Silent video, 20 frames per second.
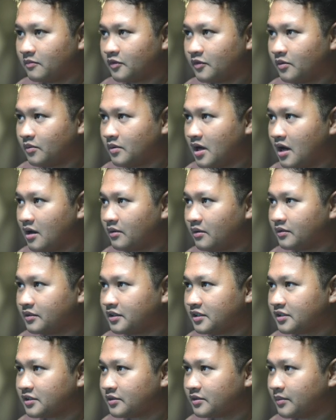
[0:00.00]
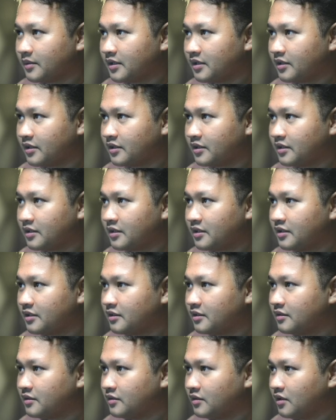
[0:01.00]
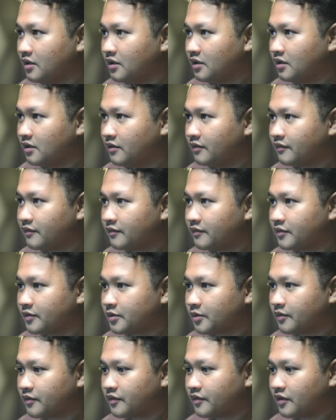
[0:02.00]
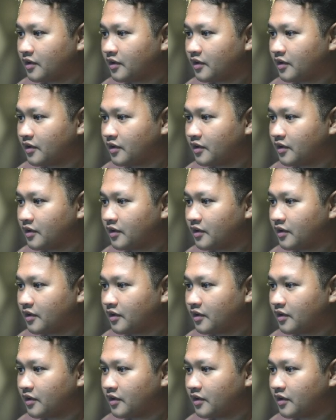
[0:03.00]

Wow, this is really good. So